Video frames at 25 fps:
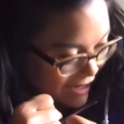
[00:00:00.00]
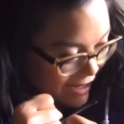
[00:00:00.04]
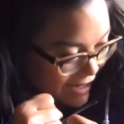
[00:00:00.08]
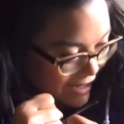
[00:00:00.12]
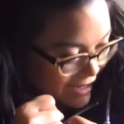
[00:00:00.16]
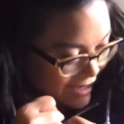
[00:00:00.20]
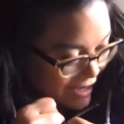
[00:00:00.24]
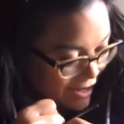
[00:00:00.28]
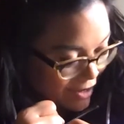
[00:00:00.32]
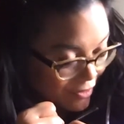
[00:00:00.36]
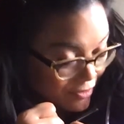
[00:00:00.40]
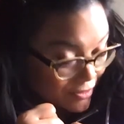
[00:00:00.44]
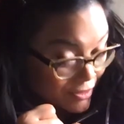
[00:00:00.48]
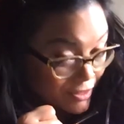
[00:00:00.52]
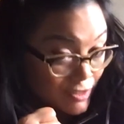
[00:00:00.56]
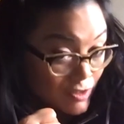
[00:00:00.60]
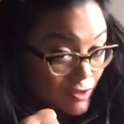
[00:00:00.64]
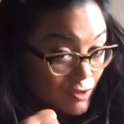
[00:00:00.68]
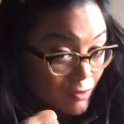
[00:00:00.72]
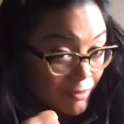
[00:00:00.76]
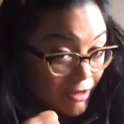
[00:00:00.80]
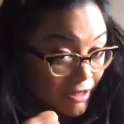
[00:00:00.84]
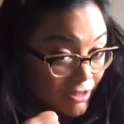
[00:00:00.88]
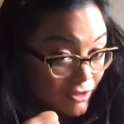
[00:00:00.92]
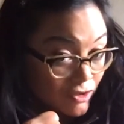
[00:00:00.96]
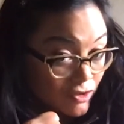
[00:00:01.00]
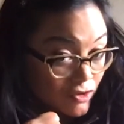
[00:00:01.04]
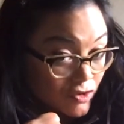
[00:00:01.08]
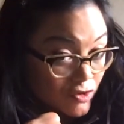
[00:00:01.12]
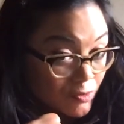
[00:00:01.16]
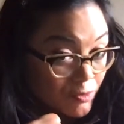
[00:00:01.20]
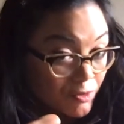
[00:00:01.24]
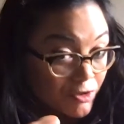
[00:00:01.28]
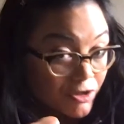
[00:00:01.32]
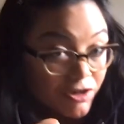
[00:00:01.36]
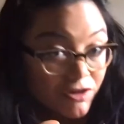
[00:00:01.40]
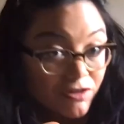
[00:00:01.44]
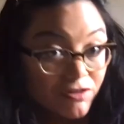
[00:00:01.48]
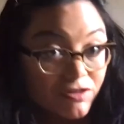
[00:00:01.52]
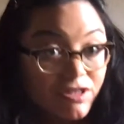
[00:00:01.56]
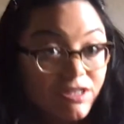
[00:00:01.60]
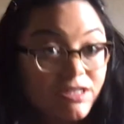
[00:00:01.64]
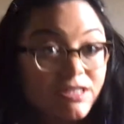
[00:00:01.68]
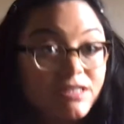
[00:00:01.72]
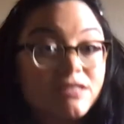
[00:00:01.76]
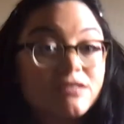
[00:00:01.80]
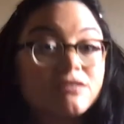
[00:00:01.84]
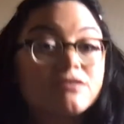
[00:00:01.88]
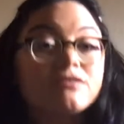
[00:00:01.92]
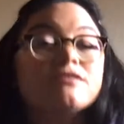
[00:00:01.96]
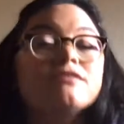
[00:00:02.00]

Now let's go back to superhero chest.